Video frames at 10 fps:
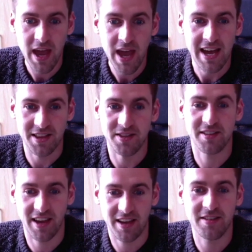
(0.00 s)
It
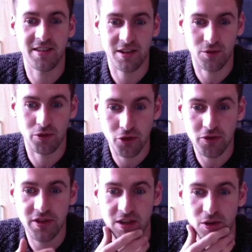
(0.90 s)
necessitates
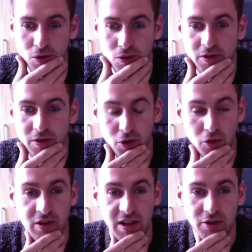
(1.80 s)
reducing those
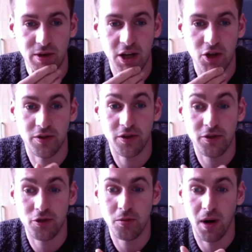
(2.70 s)
social interactions that
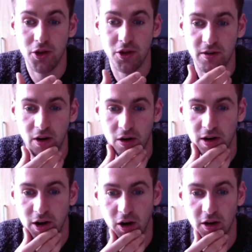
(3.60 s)
so much of our
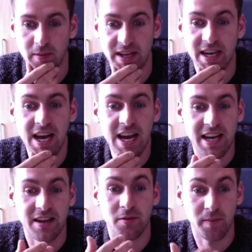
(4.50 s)
economy
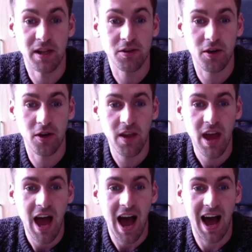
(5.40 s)
is built on.
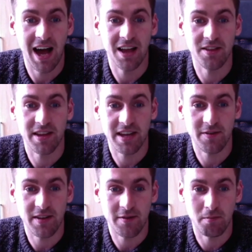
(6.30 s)
And if
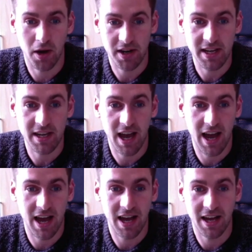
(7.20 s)
money
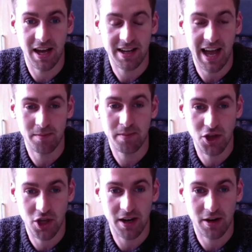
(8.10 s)
can't be
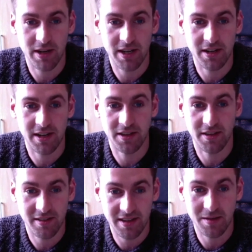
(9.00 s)
generated in the
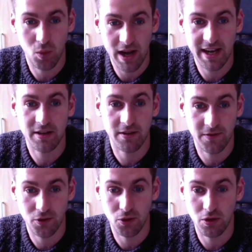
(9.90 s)
same way to
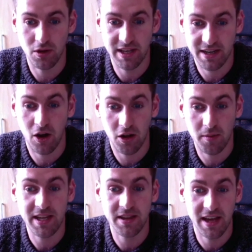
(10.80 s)
fuel the
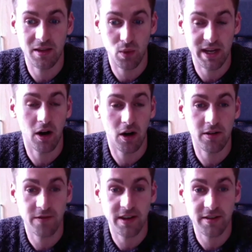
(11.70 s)
economy, then we are
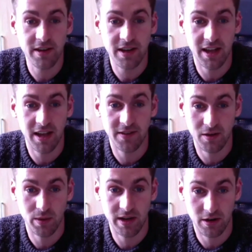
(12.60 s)
facing, and I think
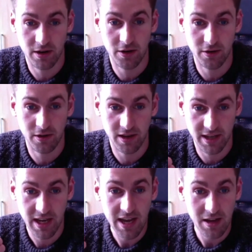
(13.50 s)
we are currently
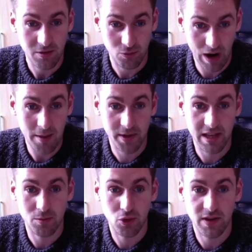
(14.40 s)
rapidly
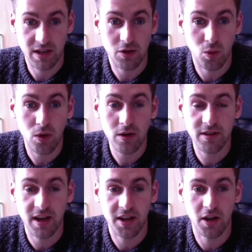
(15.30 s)
moving towards,
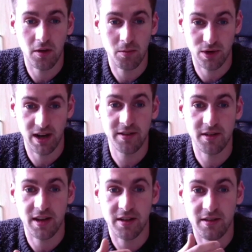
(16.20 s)
an
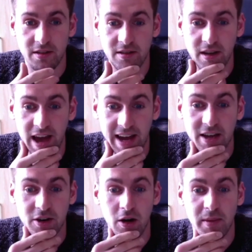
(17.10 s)
unprecedented
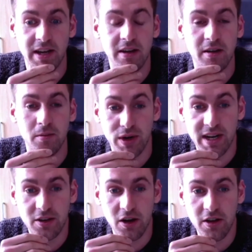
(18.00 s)
economic
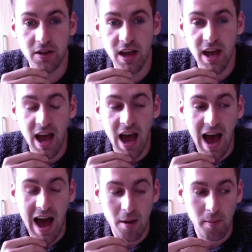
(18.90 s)
breakdown.
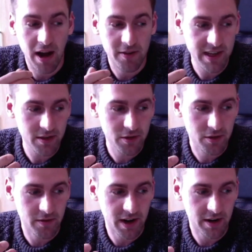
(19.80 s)
I think there's a
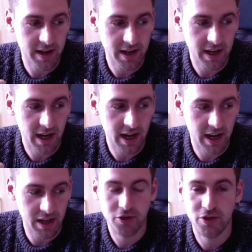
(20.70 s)
very
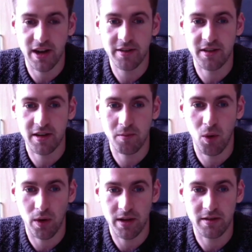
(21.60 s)
interesting
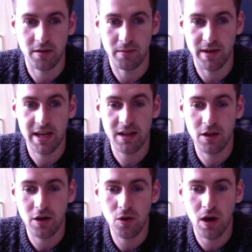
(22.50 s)
point to make,
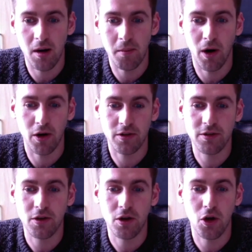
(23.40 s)
though, about
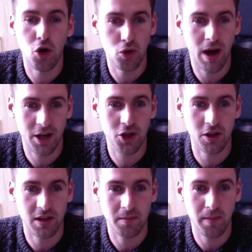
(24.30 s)
who
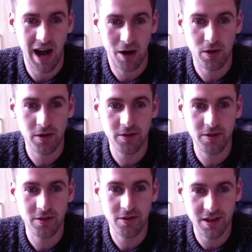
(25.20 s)
actually
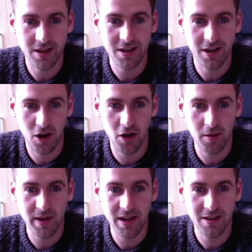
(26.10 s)
powers the
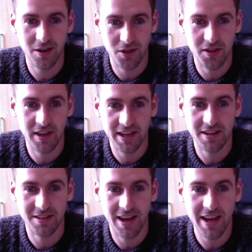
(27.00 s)
economy on the
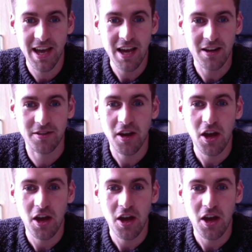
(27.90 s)
day-to-day, because